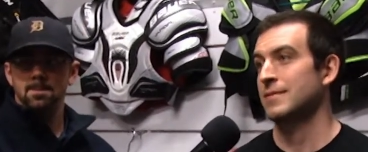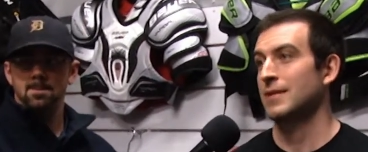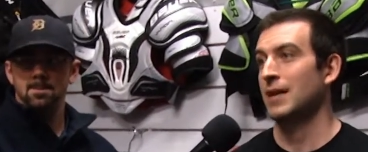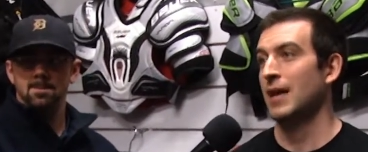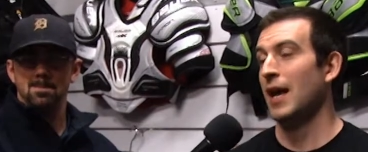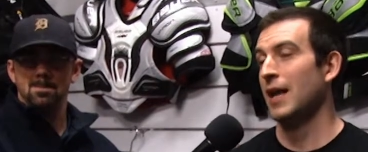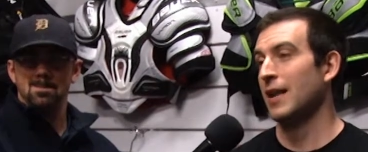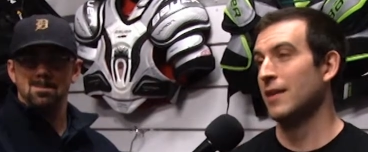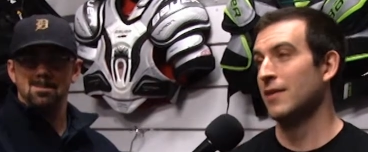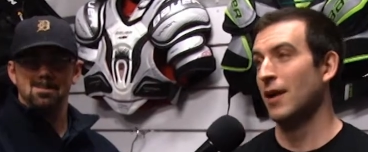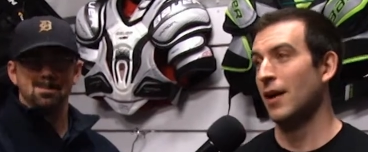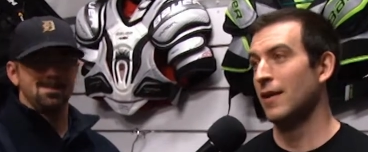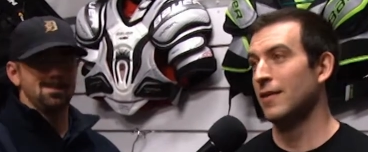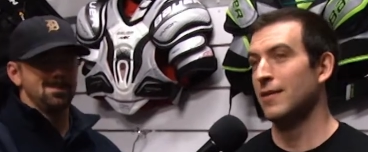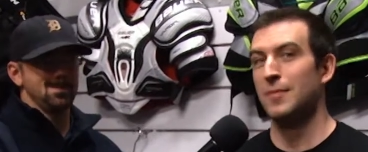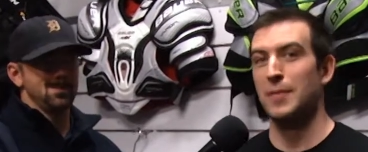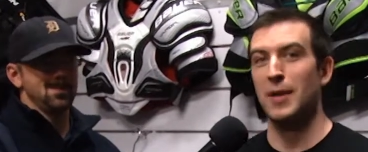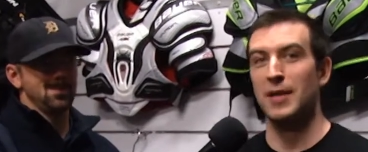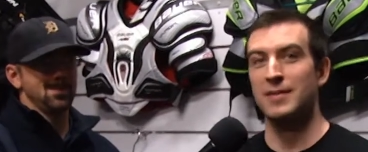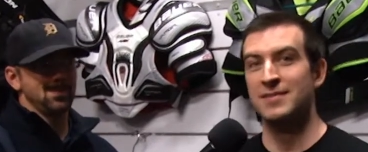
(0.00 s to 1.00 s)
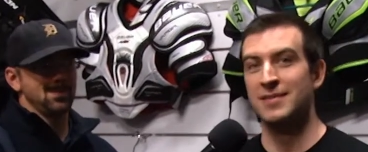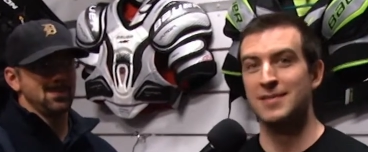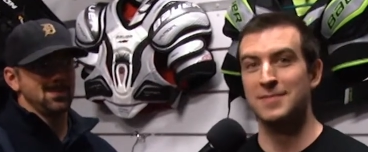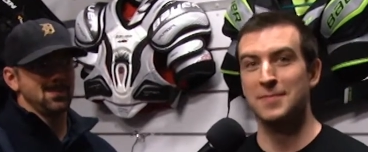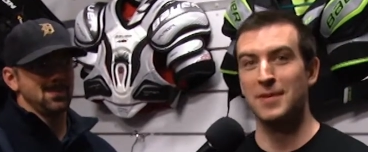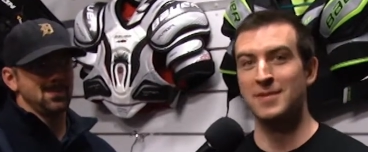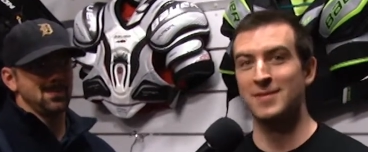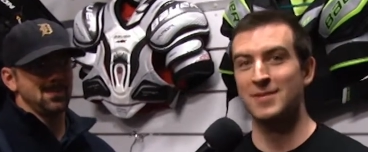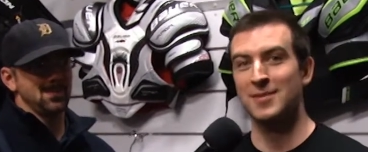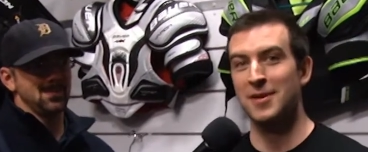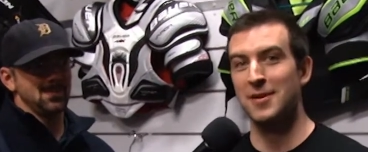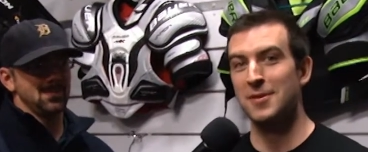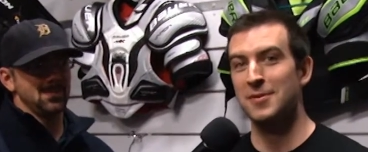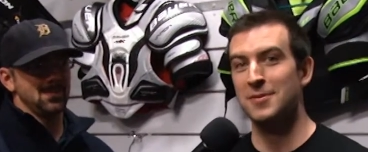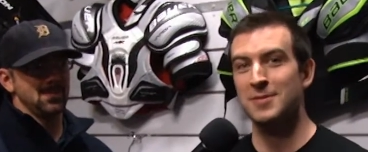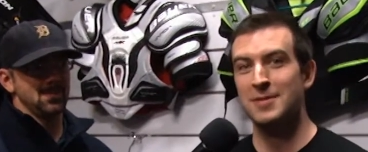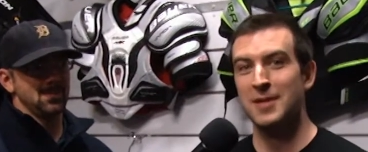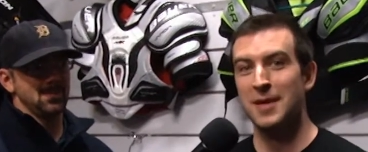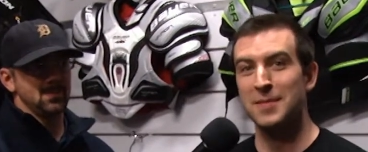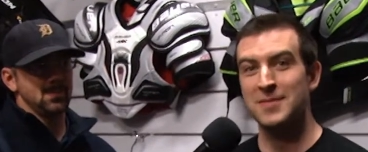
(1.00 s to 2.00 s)
Speaker 1: I had a daughter about six months ago. Her
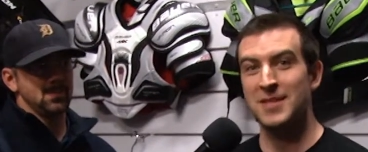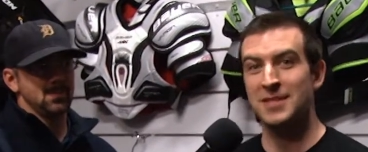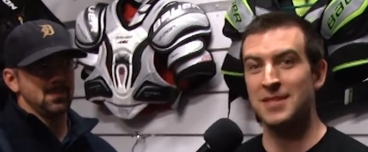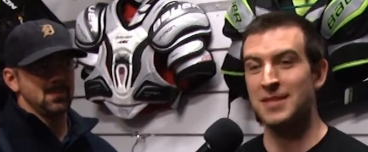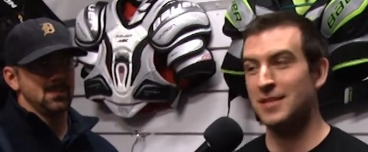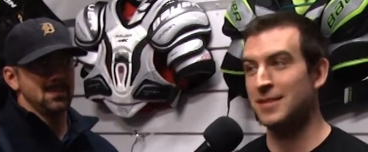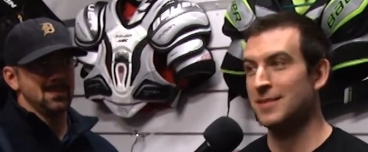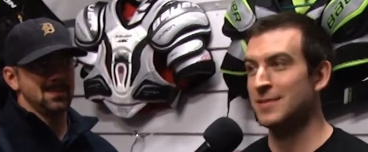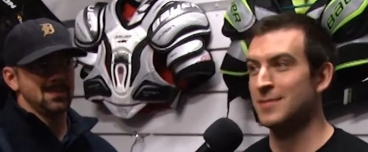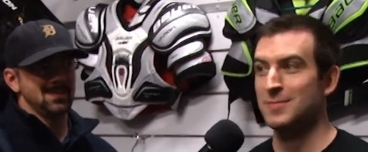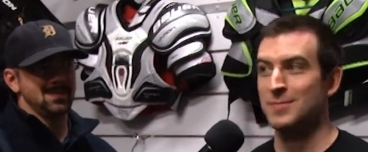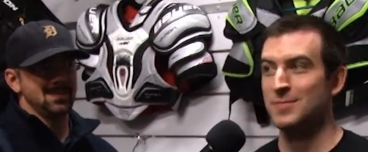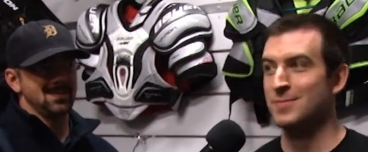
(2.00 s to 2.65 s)
name's Indy.